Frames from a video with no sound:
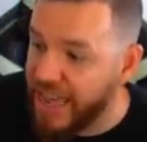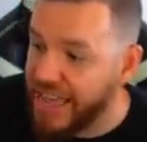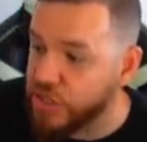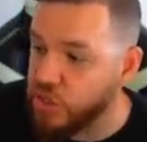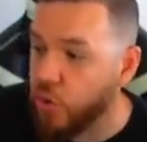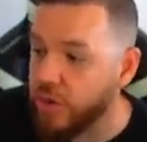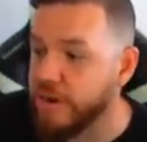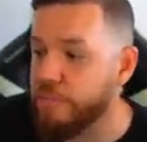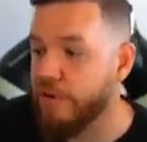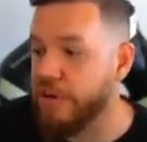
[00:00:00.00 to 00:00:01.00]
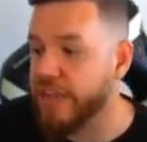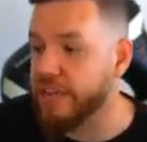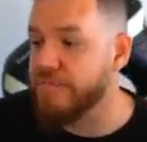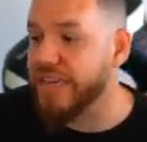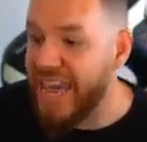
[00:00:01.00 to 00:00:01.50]
and token
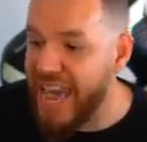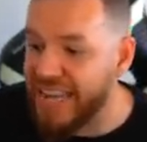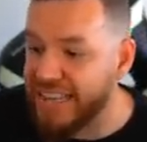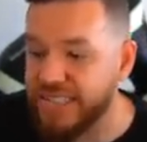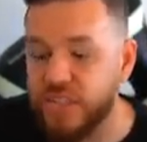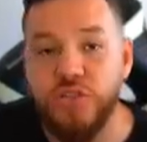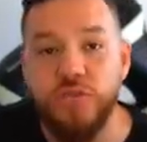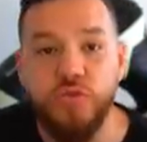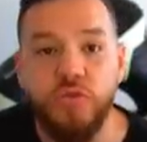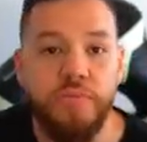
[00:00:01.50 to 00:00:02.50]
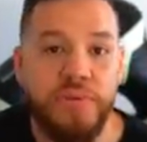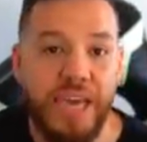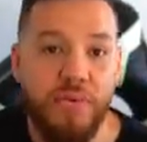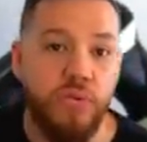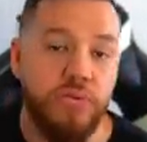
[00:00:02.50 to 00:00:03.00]
burning mechanics to be able to